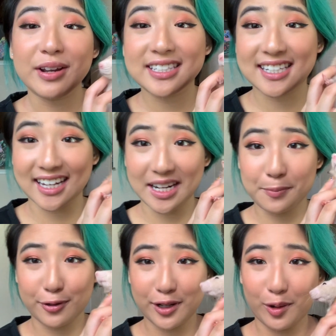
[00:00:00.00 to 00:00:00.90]
is getting
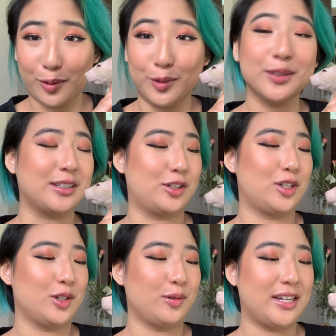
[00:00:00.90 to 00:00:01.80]
pretty old
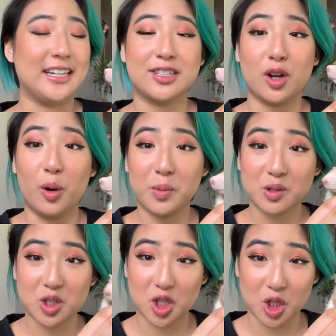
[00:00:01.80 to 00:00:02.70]
too. He is
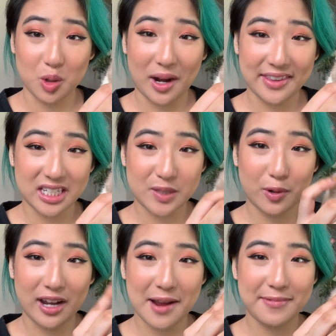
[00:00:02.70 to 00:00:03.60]
almost 2 at this
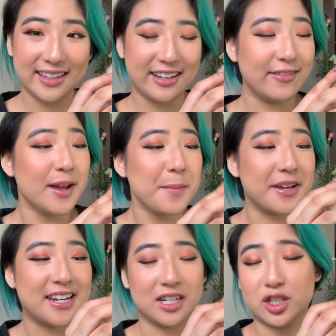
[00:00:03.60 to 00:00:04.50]
point, I believe, but
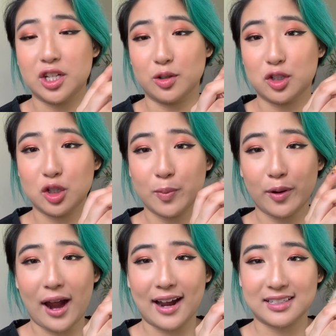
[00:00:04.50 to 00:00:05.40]
he is still super
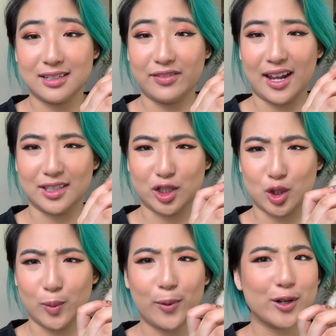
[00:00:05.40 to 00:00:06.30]
active and
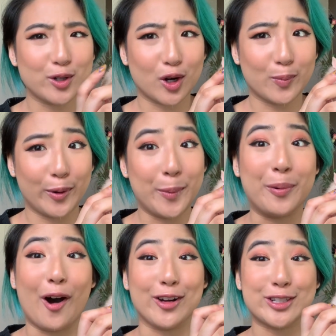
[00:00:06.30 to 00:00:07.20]
super adorable,
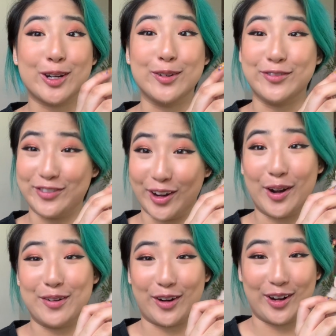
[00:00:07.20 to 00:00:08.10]
but also
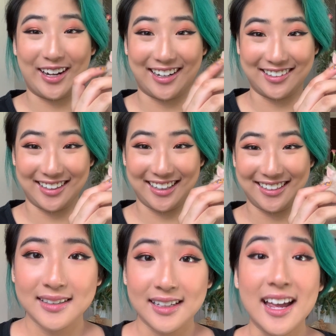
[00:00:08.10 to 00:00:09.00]
very, very cuddly.
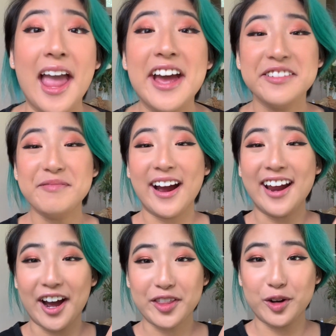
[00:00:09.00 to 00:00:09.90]
And
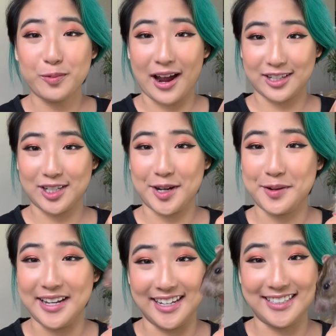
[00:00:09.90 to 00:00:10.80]
my other ratto
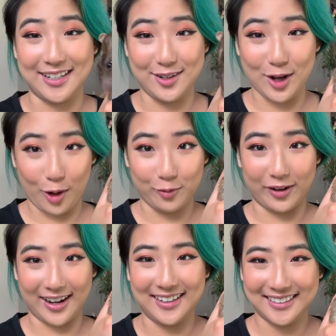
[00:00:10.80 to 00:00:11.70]
is
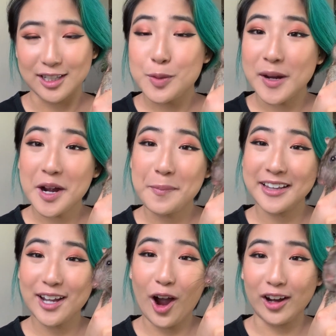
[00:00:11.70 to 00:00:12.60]
Nova. To be
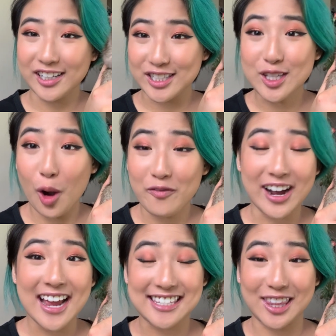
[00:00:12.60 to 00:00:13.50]
completely honest,
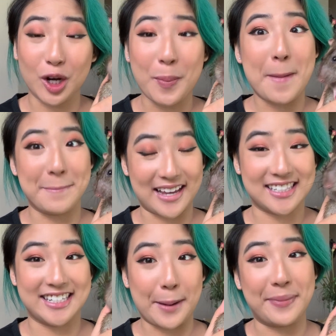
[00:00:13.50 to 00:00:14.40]
Nova is a little bit
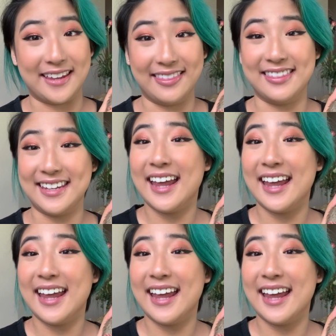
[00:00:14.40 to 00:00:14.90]
messed up in the